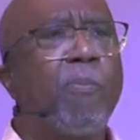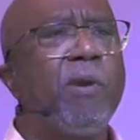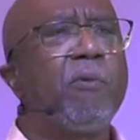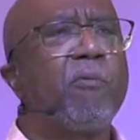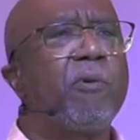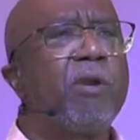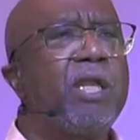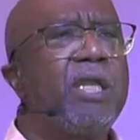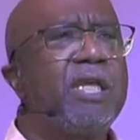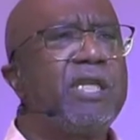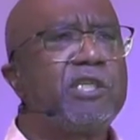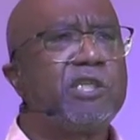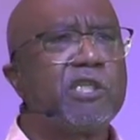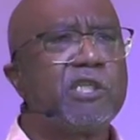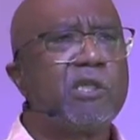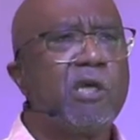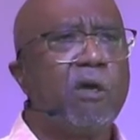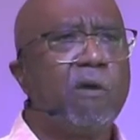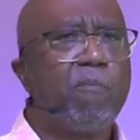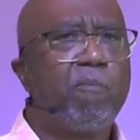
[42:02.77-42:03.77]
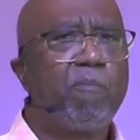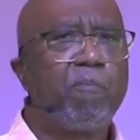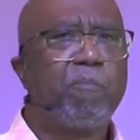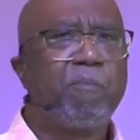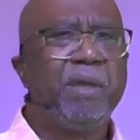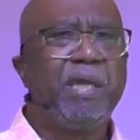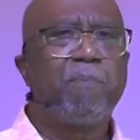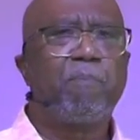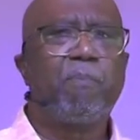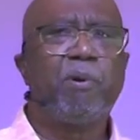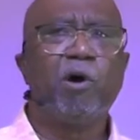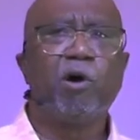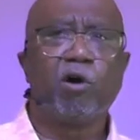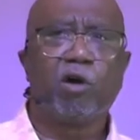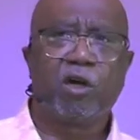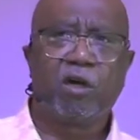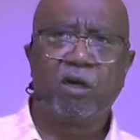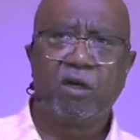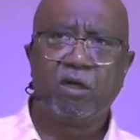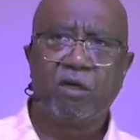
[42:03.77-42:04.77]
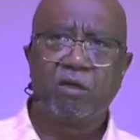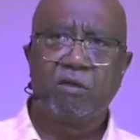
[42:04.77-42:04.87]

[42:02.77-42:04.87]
be religious, be book.